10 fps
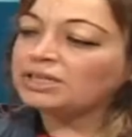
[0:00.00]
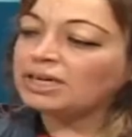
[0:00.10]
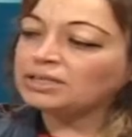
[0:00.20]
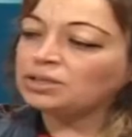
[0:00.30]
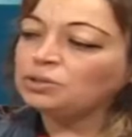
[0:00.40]

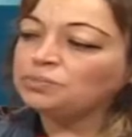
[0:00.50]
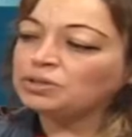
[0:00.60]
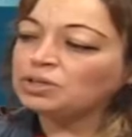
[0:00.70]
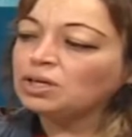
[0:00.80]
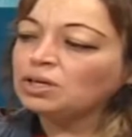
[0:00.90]
as
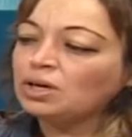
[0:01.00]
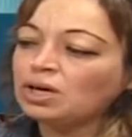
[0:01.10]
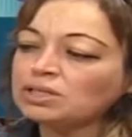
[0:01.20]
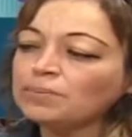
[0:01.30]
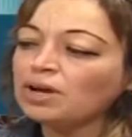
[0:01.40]
humans.
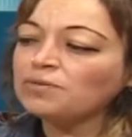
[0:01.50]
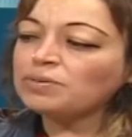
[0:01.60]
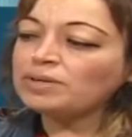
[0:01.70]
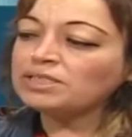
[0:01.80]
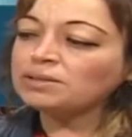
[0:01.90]
Some
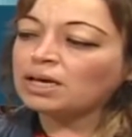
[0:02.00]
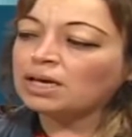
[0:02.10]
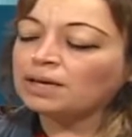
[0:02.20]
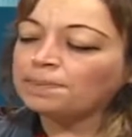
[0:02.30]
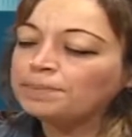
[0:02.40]
governments
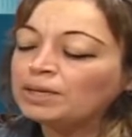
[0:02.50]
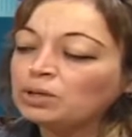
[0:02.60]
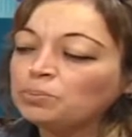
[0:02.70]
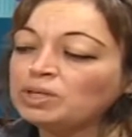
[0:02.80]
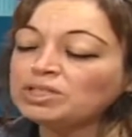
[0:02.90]

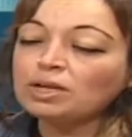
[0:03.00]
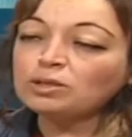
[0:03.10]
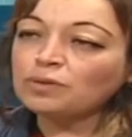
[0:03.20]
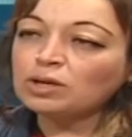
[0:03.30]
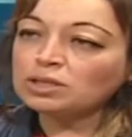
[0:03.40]
built a lot
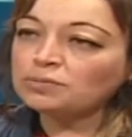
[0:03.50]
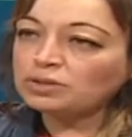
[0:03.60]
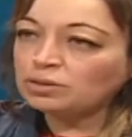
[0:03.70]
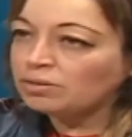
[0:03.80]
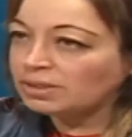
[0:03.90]
of
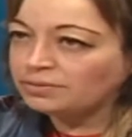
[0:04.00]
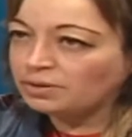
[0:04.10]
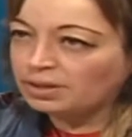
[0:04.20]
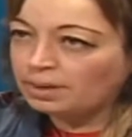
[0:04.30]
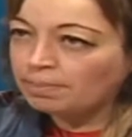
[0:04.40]
conservatories
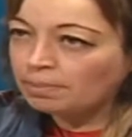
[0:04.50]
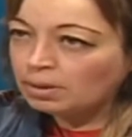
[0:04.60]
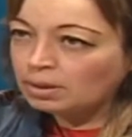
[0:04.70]
for them.